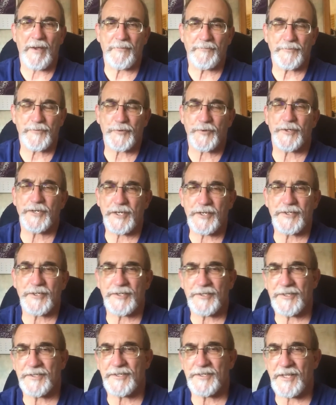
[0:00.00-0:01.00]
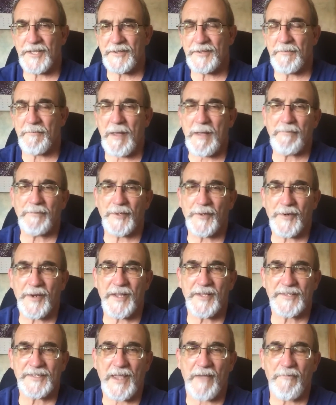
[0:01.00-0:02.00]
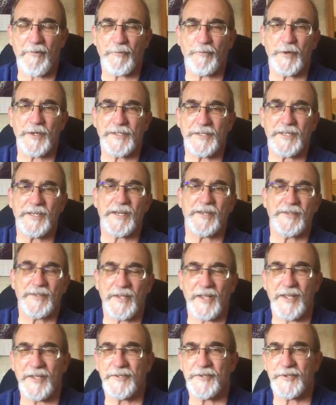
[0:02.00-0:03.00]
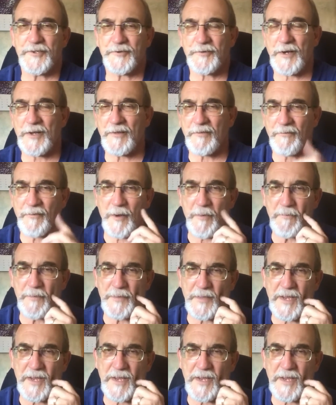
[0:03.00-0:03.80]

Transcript: traditions that the Babylonians have arisen in strength from.